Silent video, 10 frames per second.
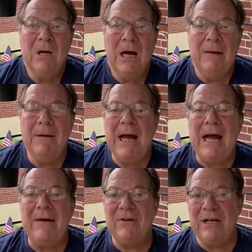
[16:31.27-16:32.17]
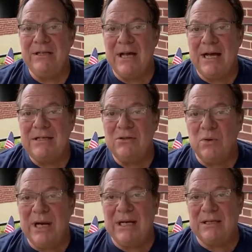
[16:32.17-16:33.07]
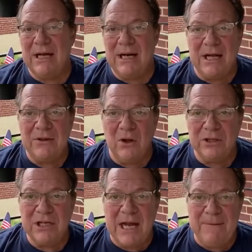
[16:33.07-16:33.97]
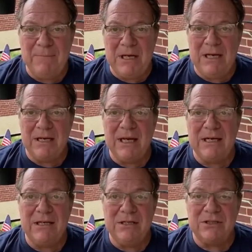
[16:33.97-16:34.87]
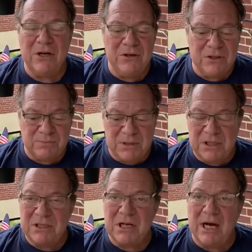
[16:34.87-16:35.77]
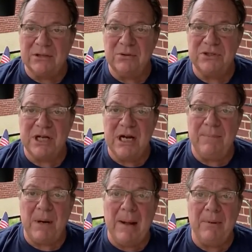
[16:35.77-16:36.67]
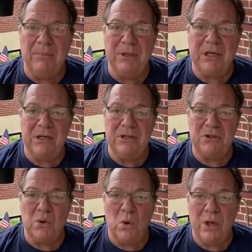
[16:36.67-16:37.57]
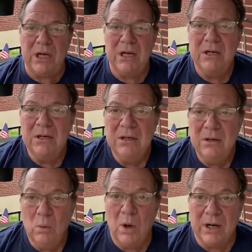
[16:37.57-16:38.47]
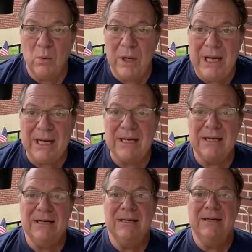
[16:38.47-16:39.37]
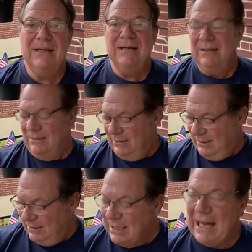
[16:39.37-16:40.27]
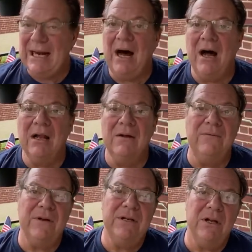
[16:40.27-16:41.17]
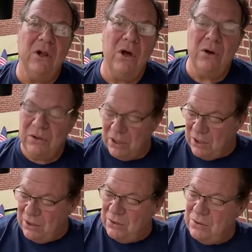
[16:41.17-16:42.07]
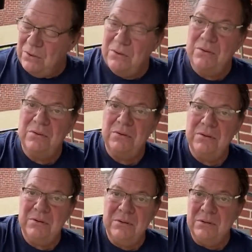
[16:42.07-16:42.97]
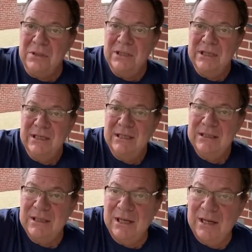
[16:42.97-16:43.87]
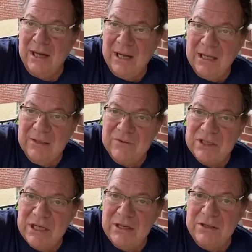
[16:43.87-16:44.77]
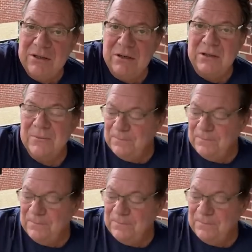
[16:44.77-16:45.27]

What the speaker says: I'm having that drink that I thought gave me kidney stones, but the doctor said I probably could enjoy one a week. That olive in the logo, the olives here,